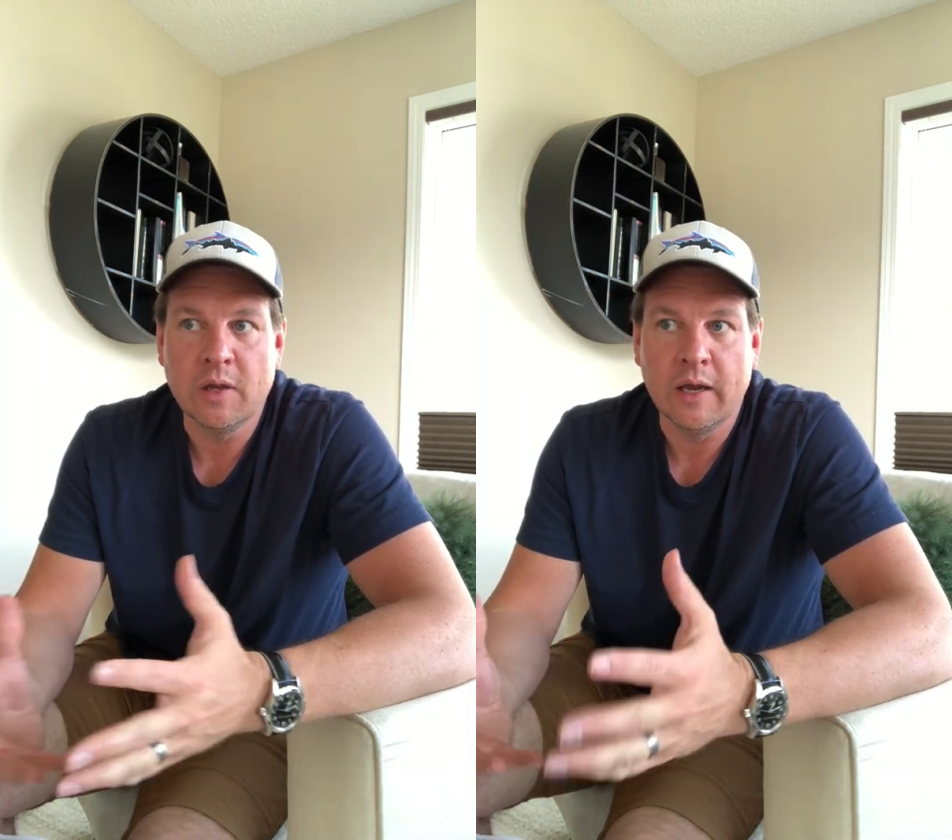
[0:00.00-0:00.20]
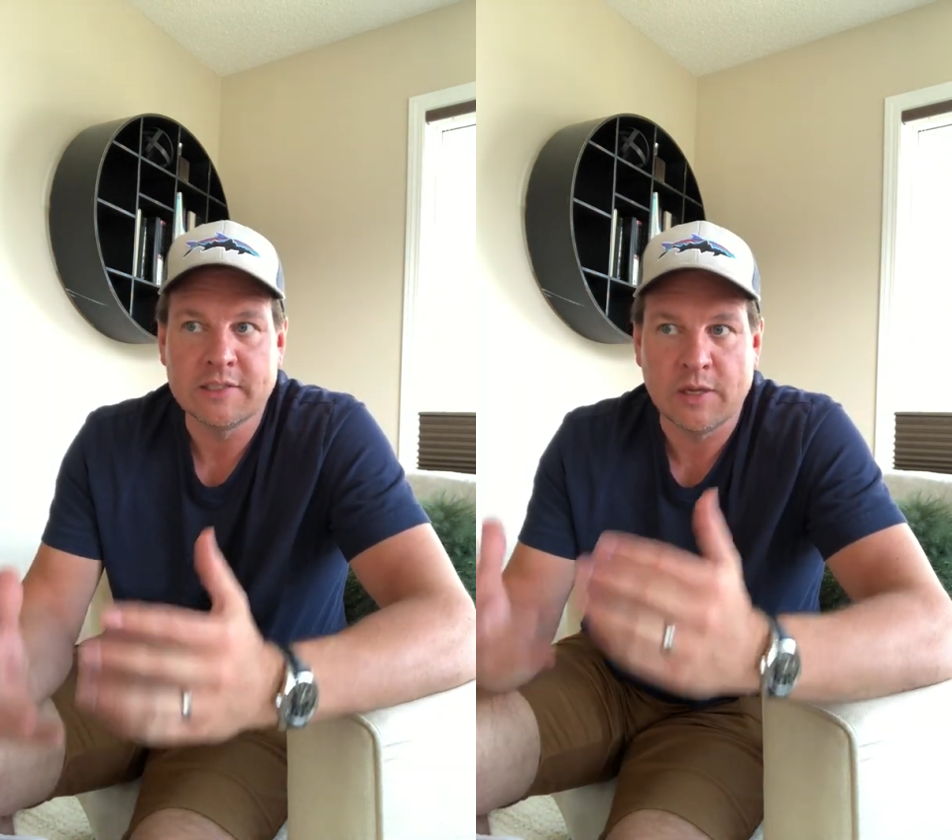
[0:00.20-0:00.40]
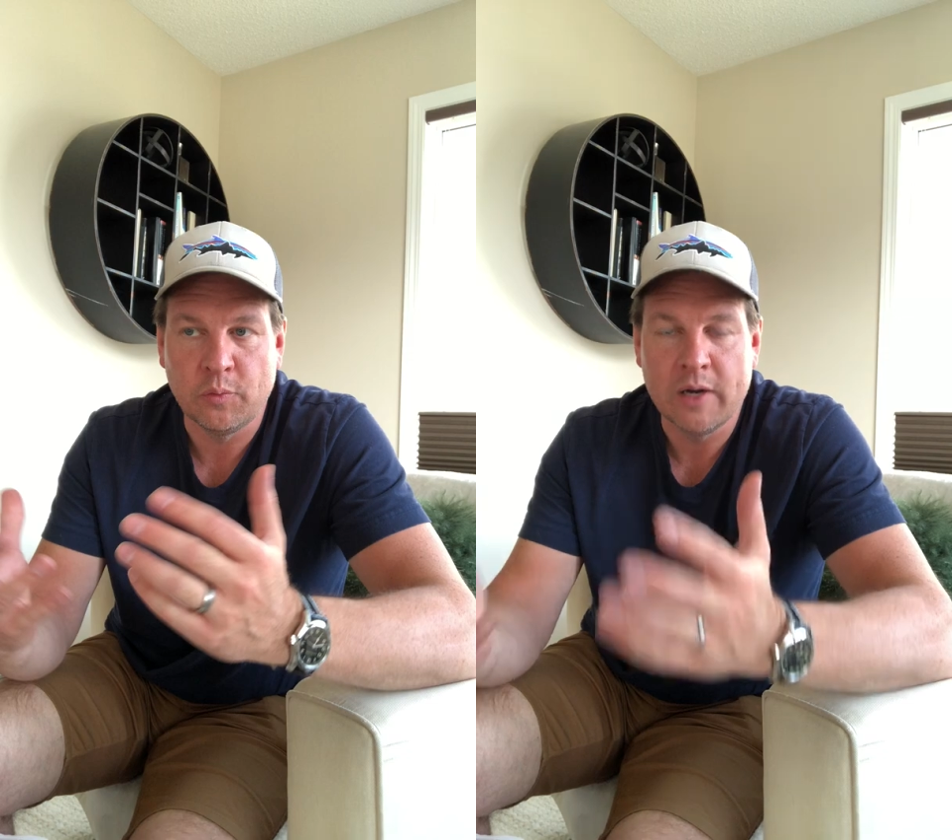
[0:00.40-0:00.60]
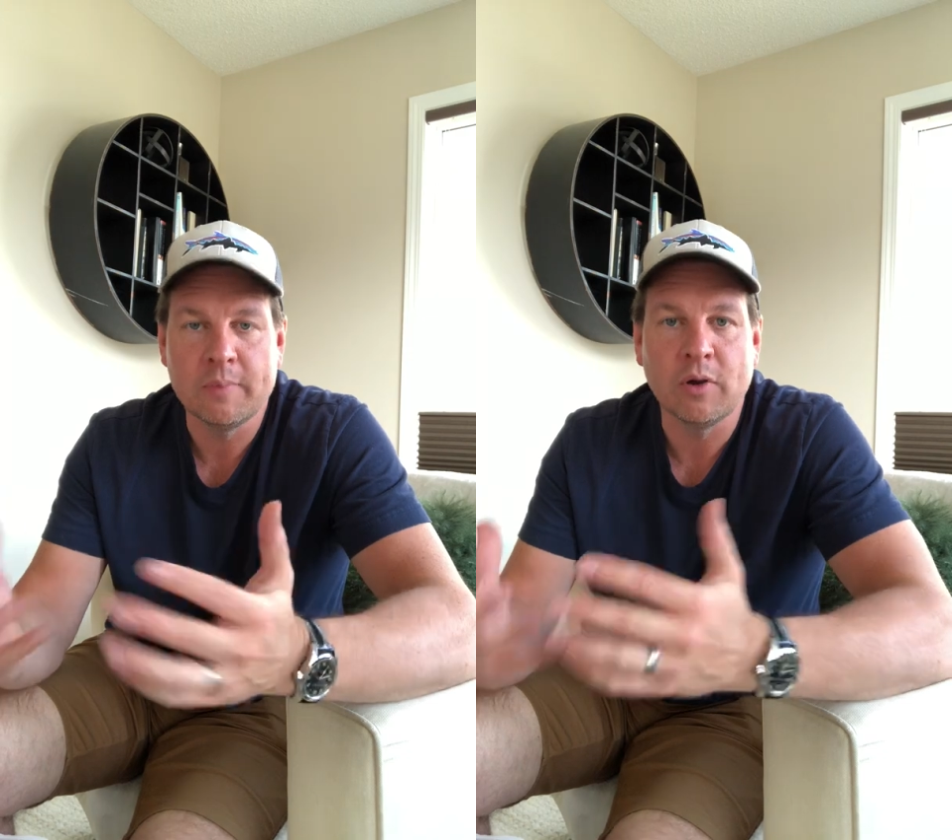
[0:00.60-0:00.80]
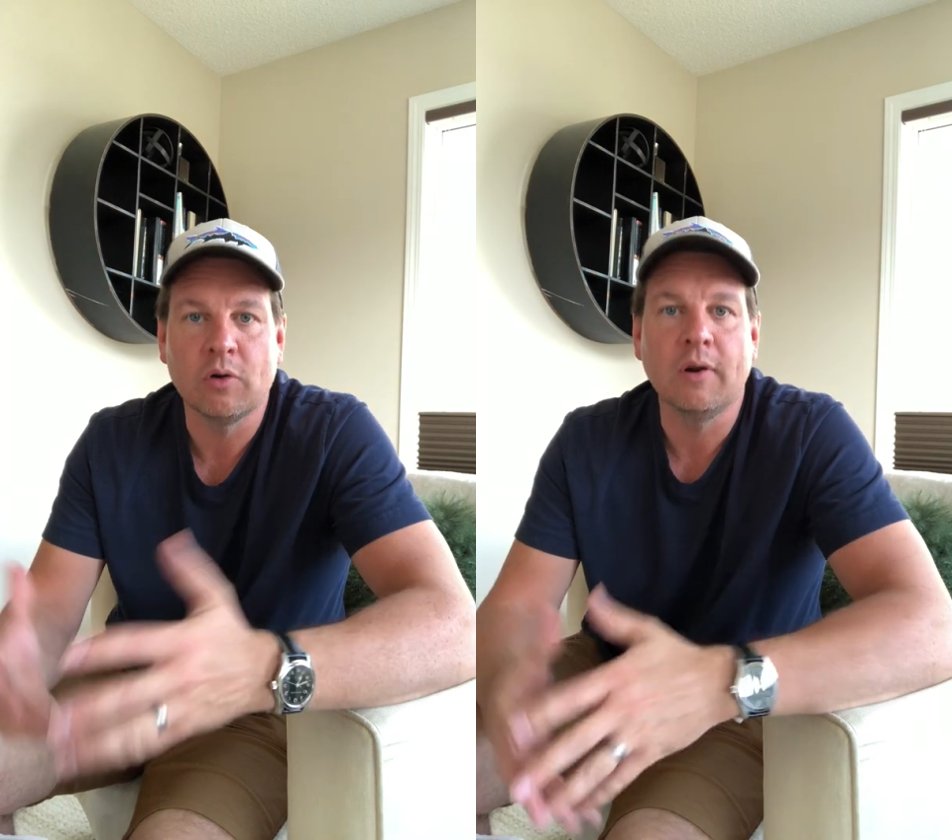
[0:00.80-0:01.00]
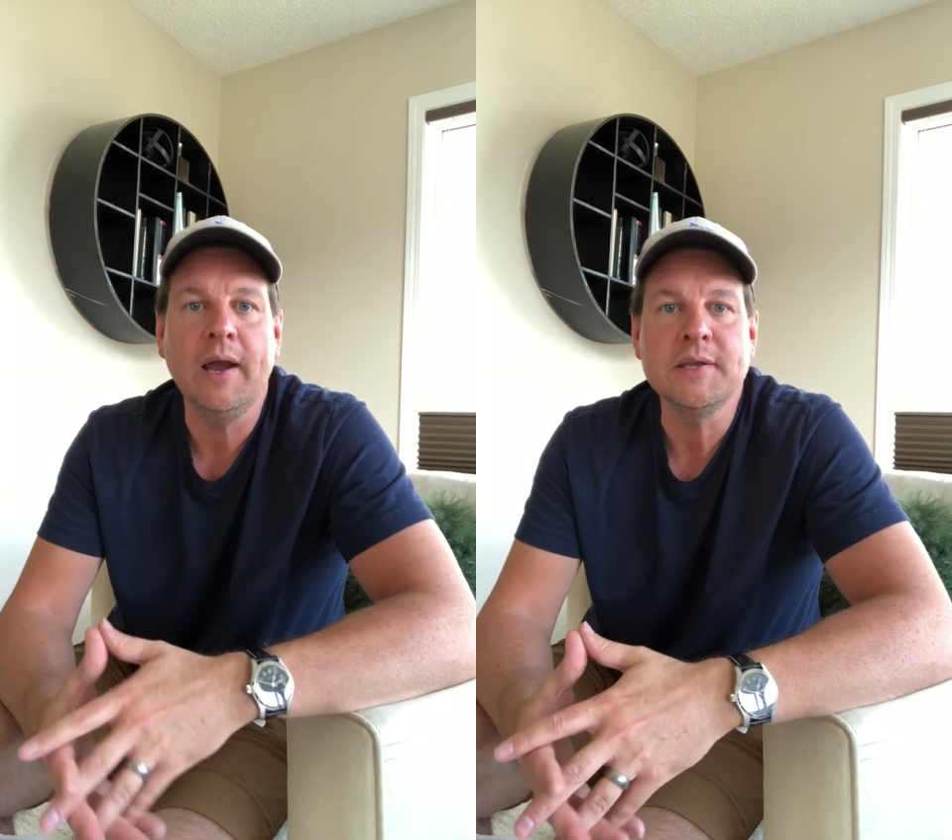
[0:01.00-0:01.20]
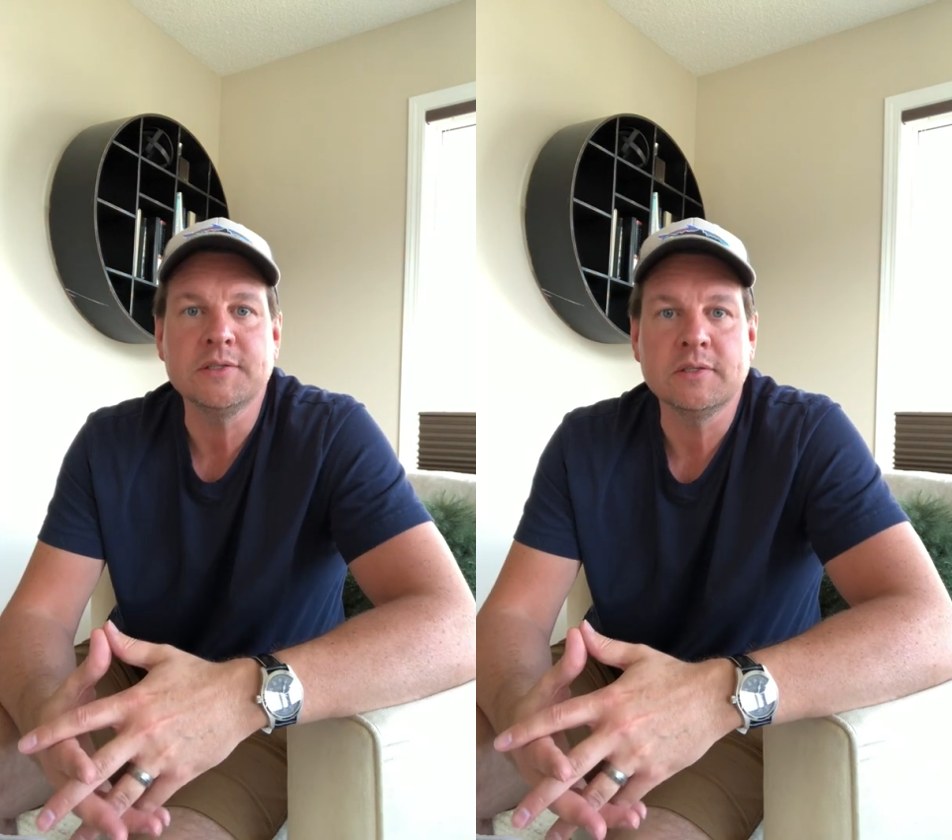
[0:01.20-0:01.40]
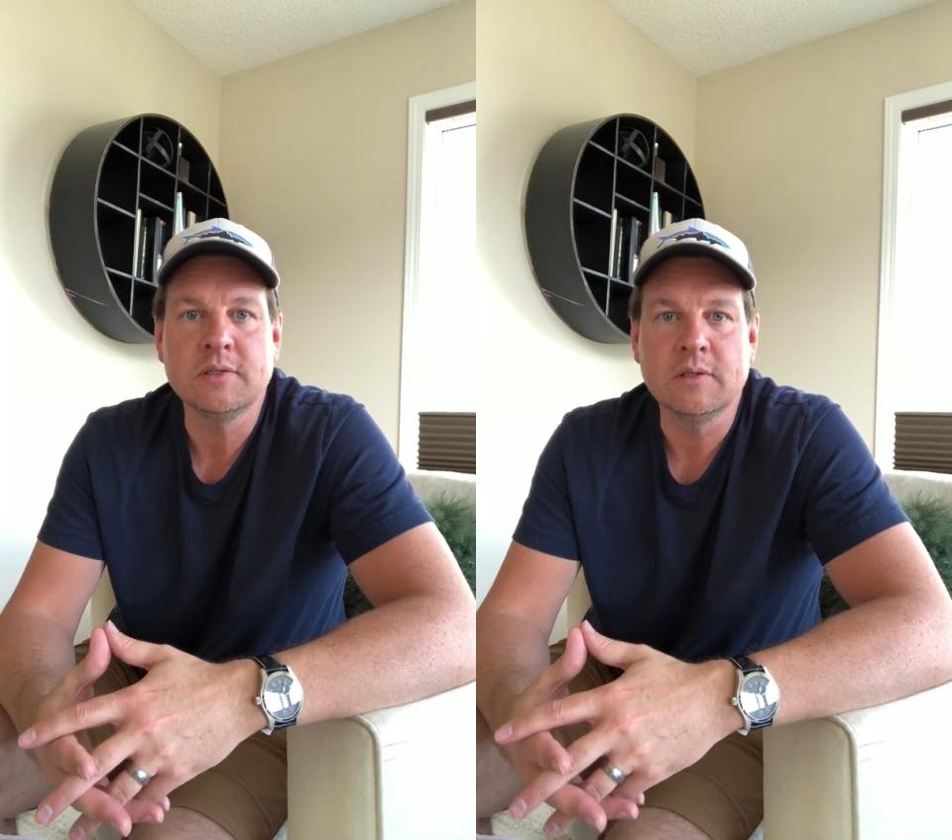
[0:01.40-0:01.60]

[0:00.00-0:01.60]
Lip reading: As I read about Christ,